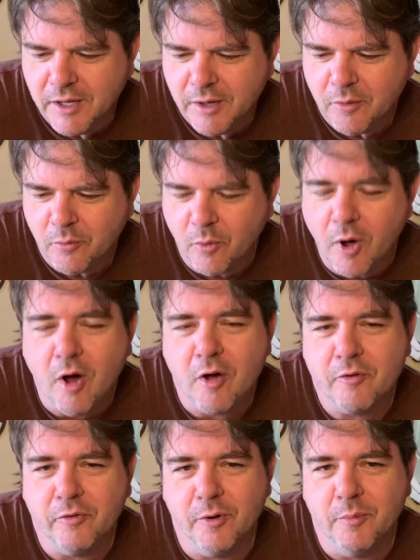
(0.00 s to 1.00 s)

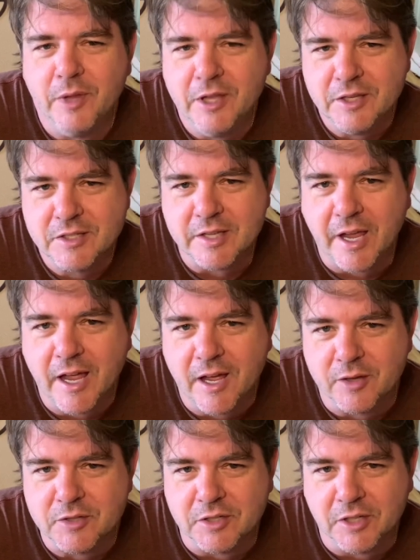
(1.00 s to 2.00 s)
walk from his
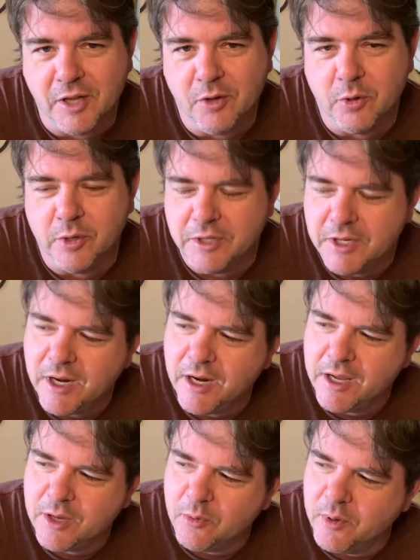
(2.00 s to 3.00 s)
house to go to a
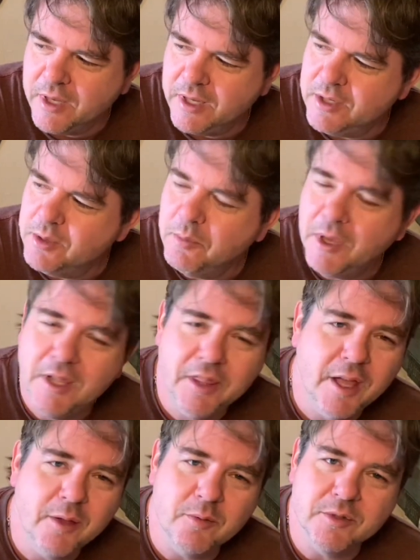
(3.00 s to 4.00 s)
Dairy Queen. To me,
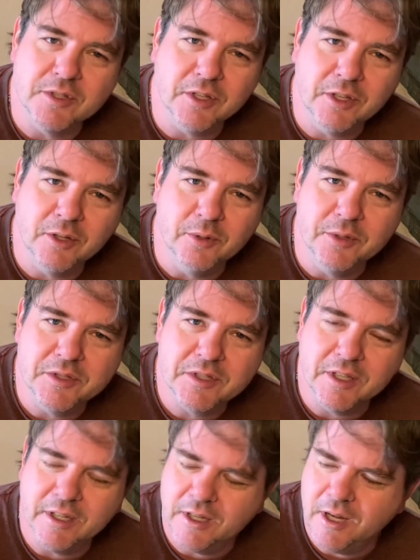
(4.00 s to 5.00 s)
that was the coolest
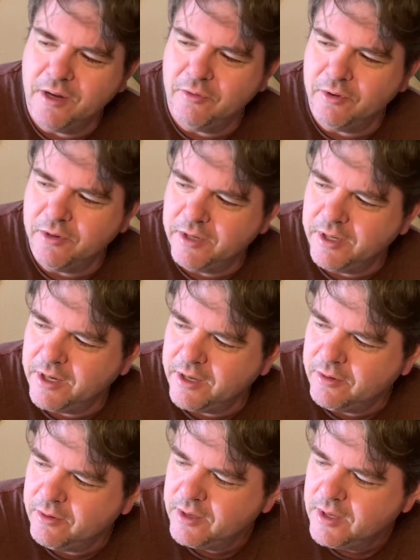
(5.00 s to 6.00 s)
thing ever, you
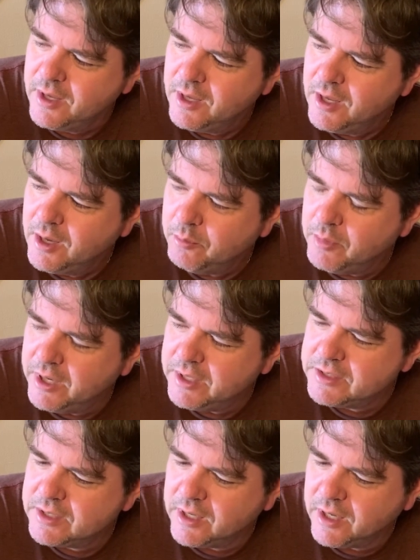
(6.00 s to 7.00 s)
know.
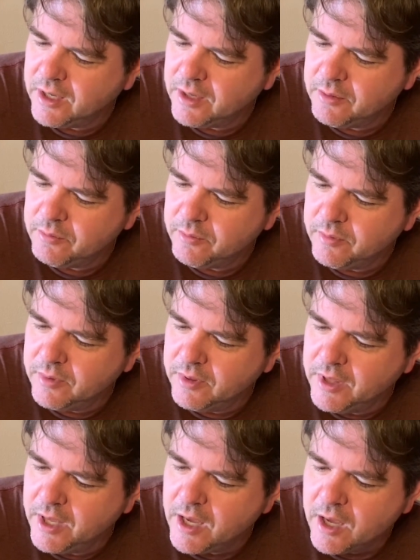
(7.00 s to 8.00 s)
But
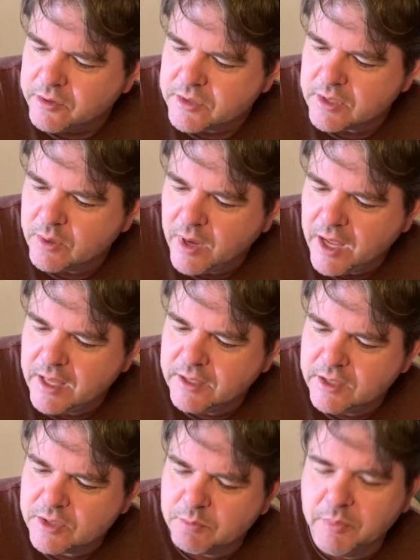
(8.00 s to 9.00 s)
they also had
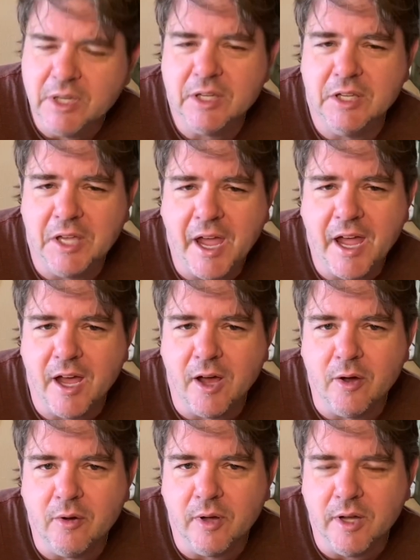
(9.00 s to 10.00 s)
this big
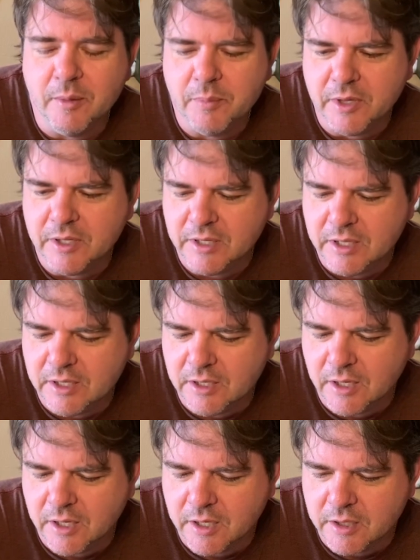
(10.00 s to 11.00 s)
cow up in
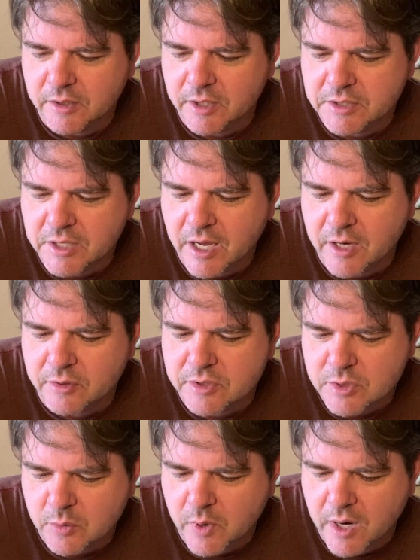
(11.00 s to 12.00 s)
the town
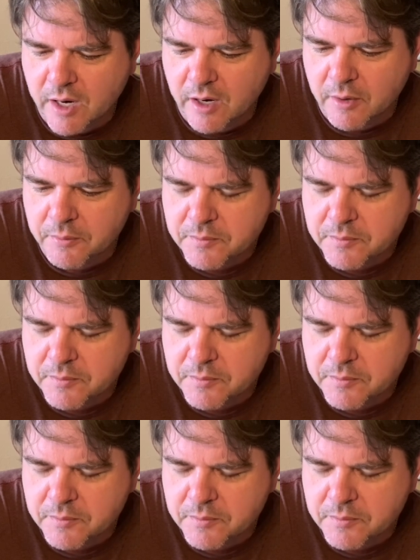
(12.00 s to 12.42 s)
square,